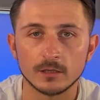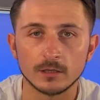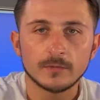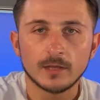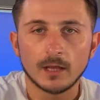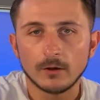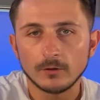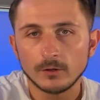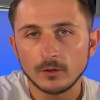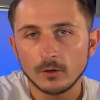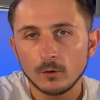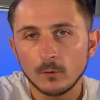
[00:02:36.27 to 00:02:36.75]

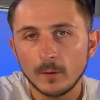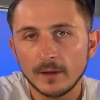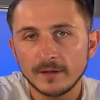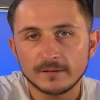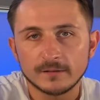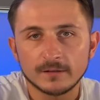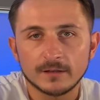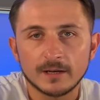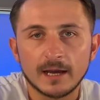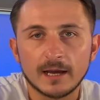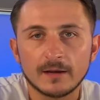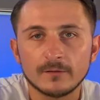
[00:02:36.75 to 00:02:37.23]
Now you're always
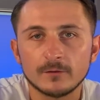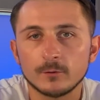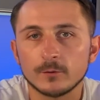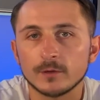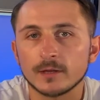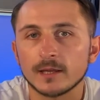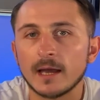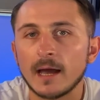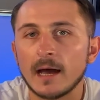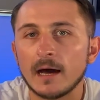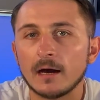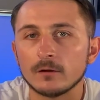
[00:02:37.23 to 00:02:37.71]
going to have to
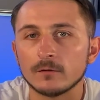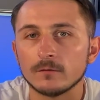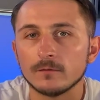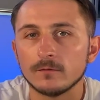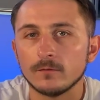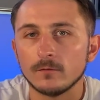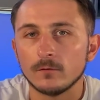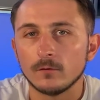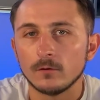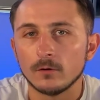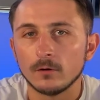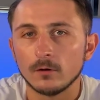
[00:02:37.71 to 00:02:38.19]
account
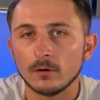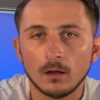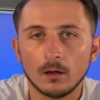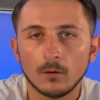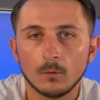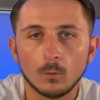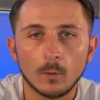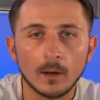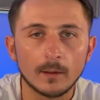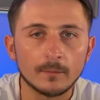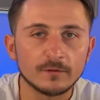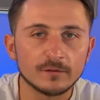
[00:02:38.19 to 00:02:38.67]
for
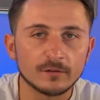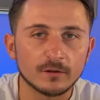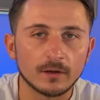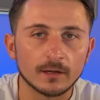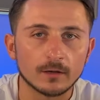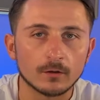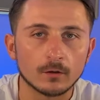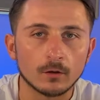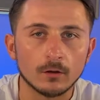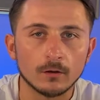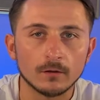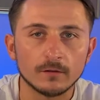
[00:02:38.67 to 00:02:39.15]
website
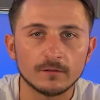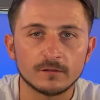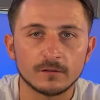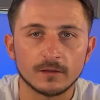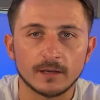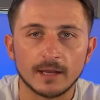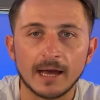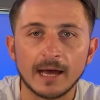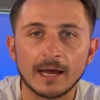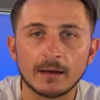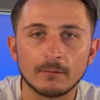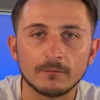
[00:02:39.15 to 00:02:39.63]
costs
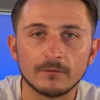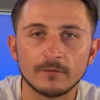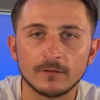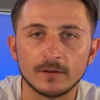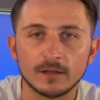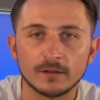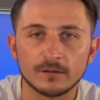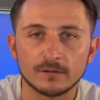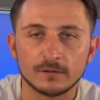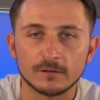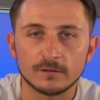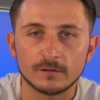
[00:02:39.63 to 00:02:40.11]
and app
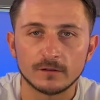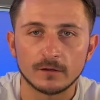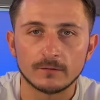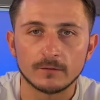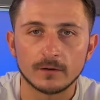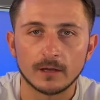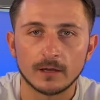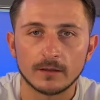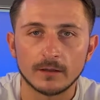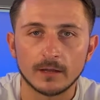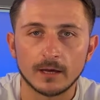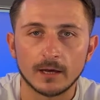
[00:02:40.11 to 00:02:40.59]
fees and stuff
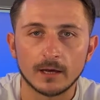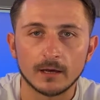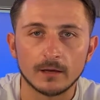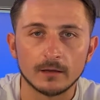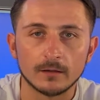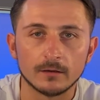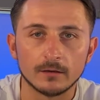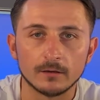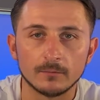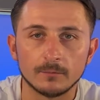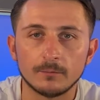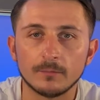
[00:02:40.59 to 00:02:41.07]
like that,
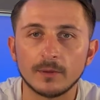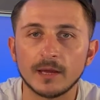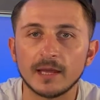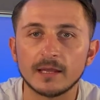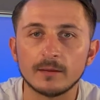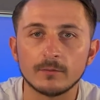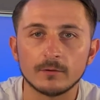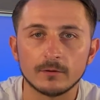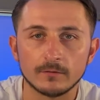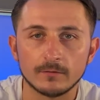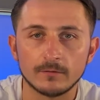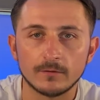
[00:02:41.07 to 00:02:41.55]
and
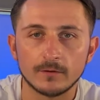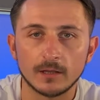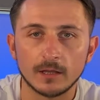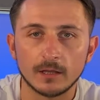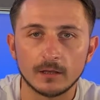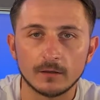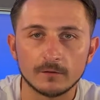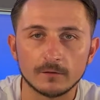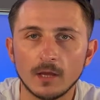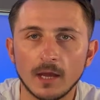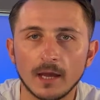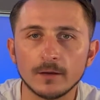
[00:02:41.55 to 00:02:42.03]
payment
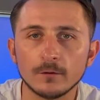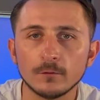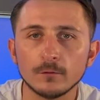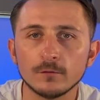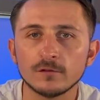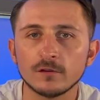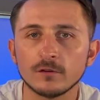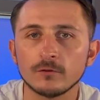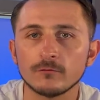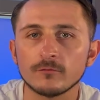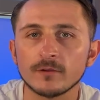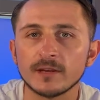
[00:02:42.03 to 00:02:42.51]
fees and
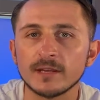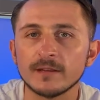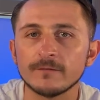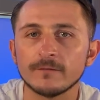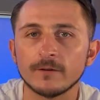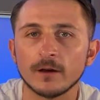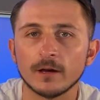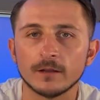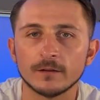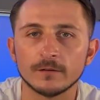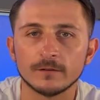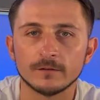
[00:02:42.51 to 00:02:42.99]
also
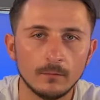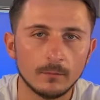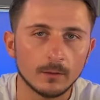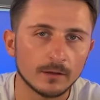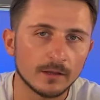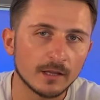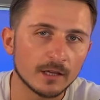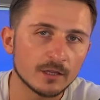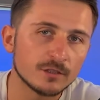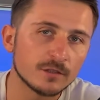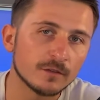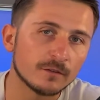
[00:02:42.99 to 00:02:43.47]
refunds, but
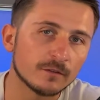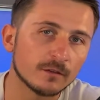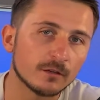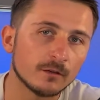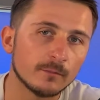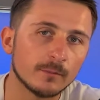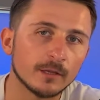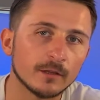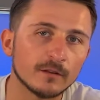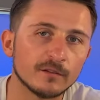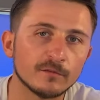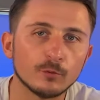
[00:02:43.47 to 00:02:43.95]
that's just going to
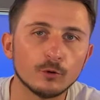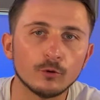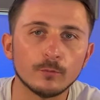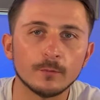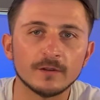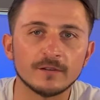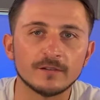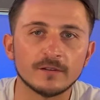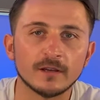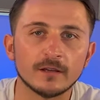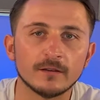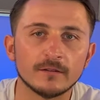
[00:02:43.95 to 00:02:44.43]
be a small
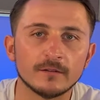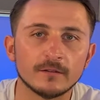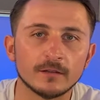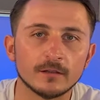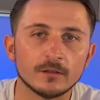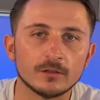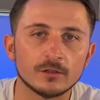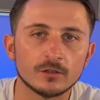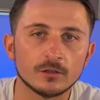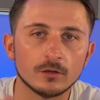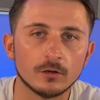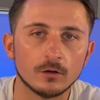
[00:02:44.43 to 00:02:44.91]

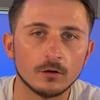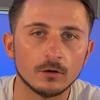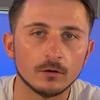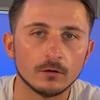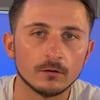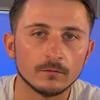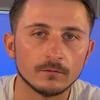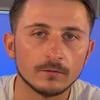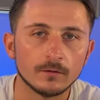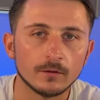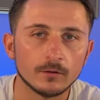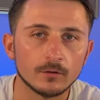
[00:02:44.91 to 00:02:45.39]
percentage
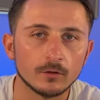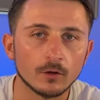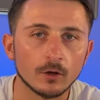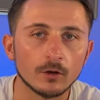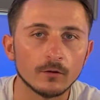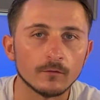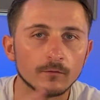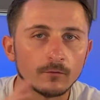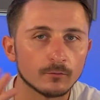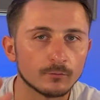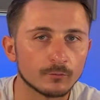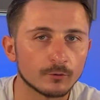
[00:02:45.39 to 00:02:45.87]
of your
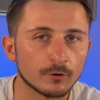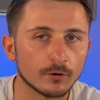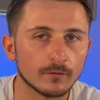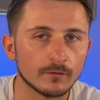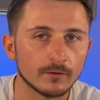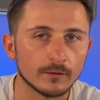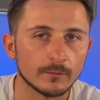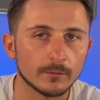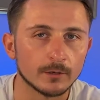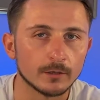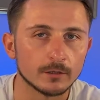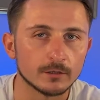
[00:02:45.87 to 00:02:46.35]
overall
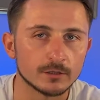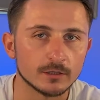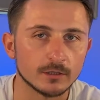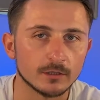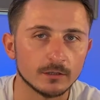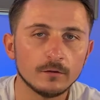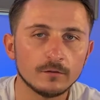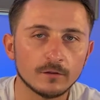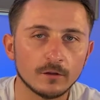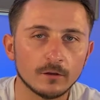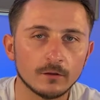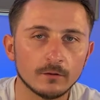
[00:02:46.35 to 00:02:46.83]
profit margin.
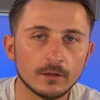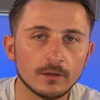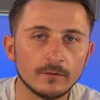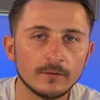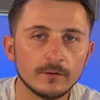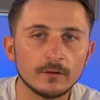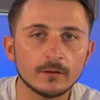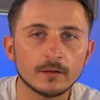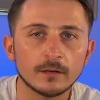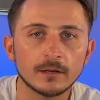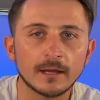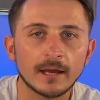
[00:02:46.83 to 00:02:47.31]
So if
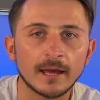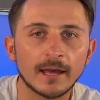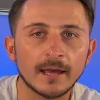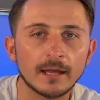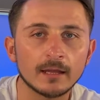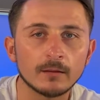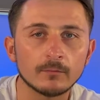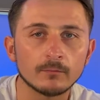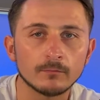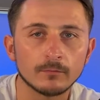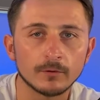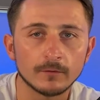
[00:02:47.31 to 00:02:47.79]
you can
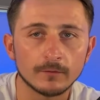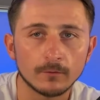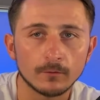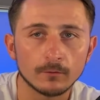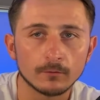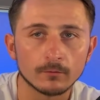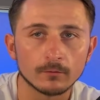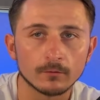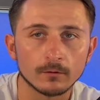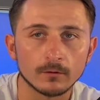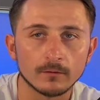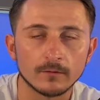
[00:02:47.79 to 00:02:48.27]
aim before
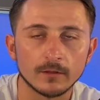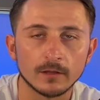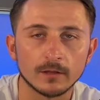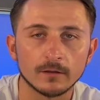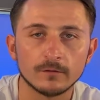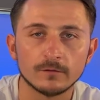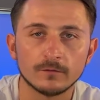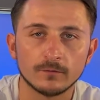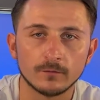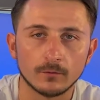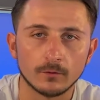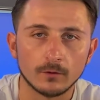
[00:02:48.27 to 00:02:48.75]
all of
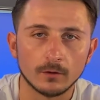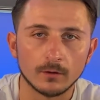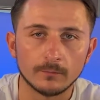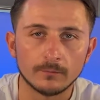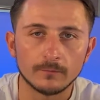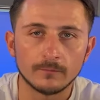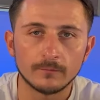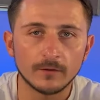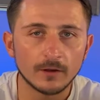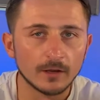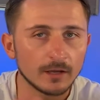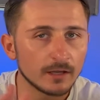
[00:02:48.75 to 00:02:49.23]
this for
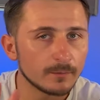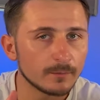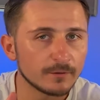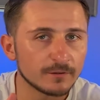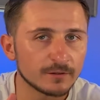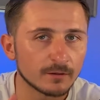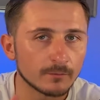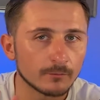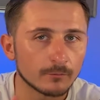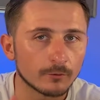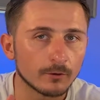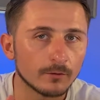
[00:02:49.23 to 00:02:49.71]
a
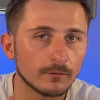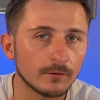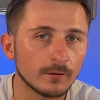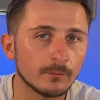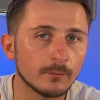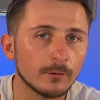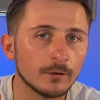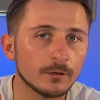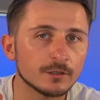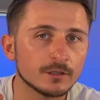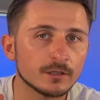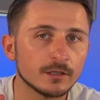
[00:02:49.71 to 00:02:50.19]
30% profit
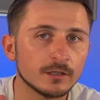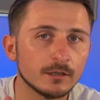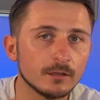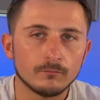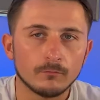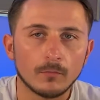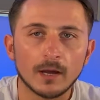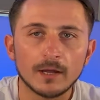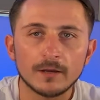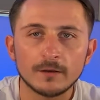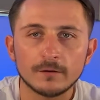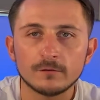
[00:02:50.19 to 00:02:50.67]
margin
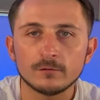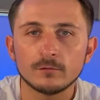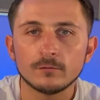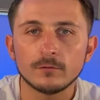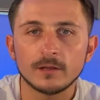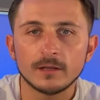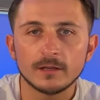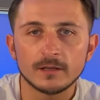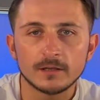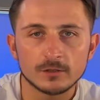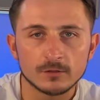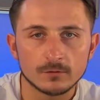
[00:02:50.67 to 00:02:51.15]
minus all
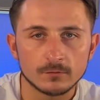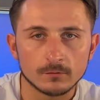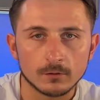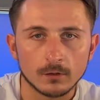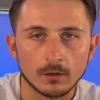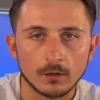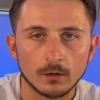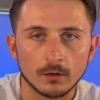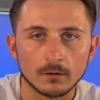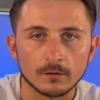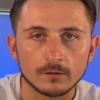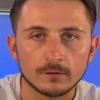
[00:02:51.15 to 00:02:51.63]
the additional
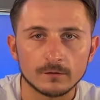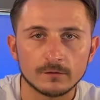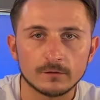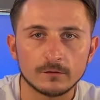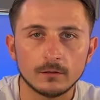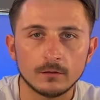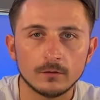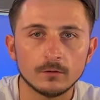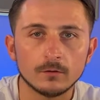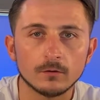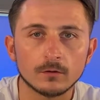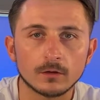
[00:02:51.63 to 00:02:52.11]
costs,
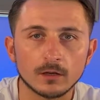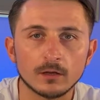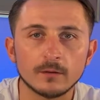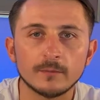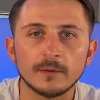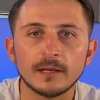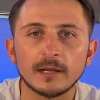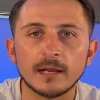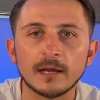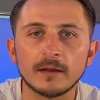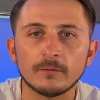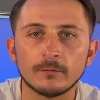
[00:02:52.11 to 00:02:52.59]
you're going to be
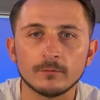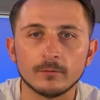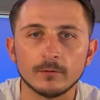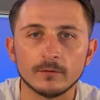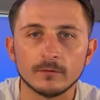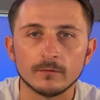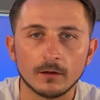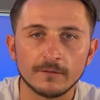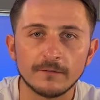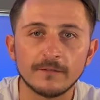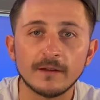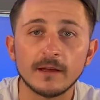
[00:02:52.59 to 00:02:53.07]
left
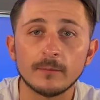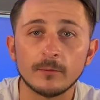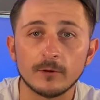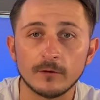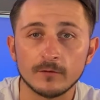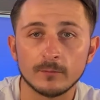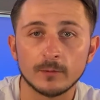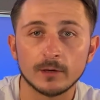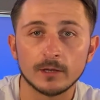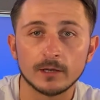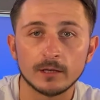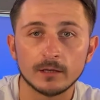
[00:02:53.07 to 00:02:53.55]
with a fair bit of
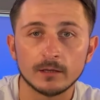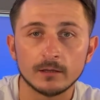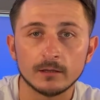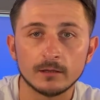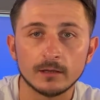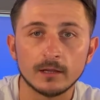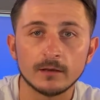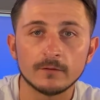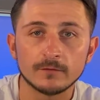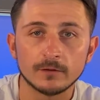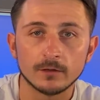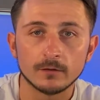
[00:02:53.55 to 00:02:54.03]
money
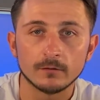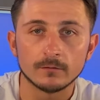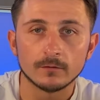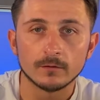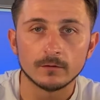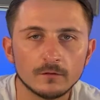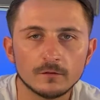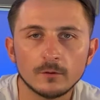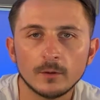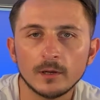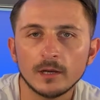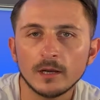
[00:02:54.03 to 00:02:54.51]
left over.
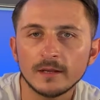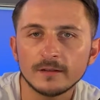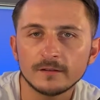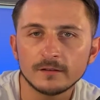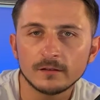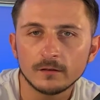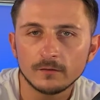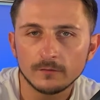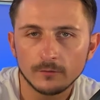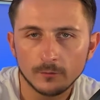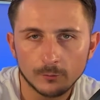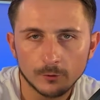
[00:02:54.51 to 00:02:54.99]
So I like to
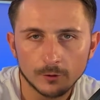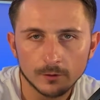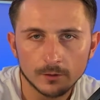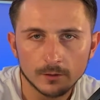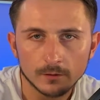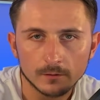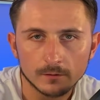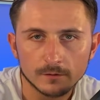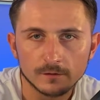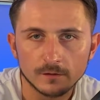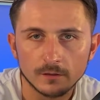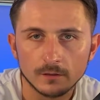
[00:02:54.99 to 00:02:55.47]
look for
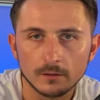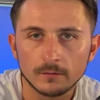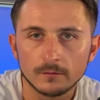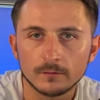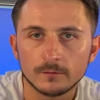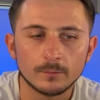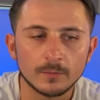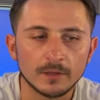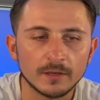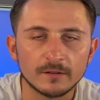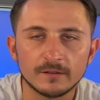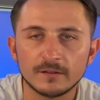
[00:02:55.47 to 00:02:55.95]
products that
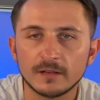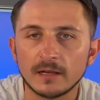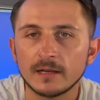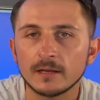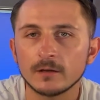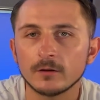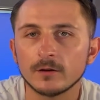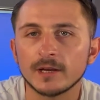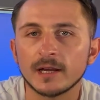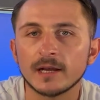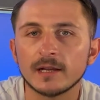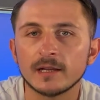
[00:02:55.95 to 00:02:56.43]
have been selling
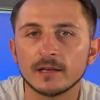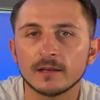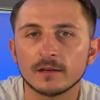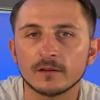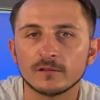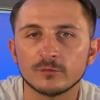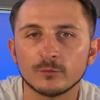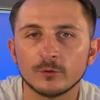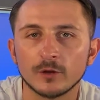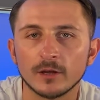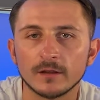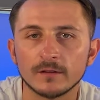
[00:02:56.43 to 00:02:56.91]
on
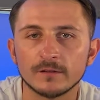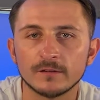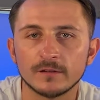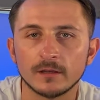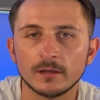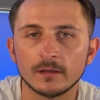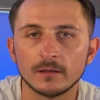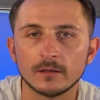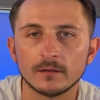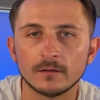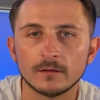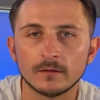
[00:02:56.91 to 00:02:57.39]
AliExpress
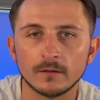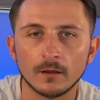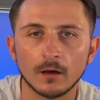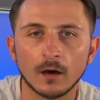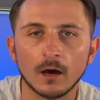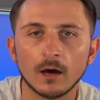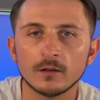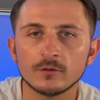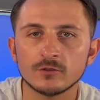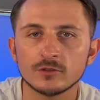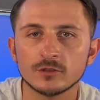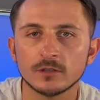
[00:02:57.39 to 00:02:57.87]
in the
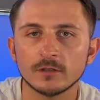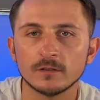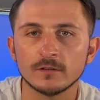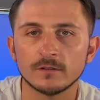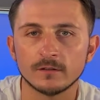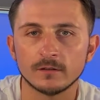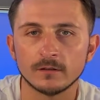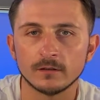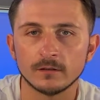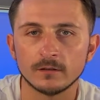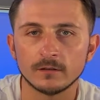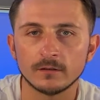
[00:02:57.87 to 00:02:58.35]
hundreds
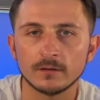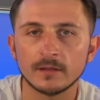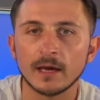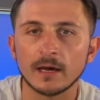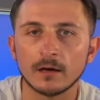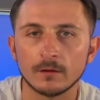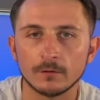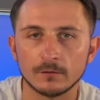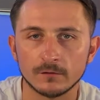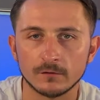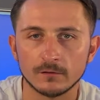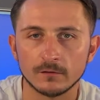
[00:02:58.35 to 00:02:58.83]
and
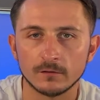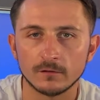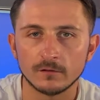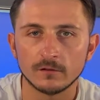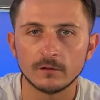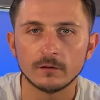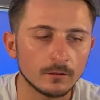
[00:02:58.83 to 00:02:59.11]
thousands.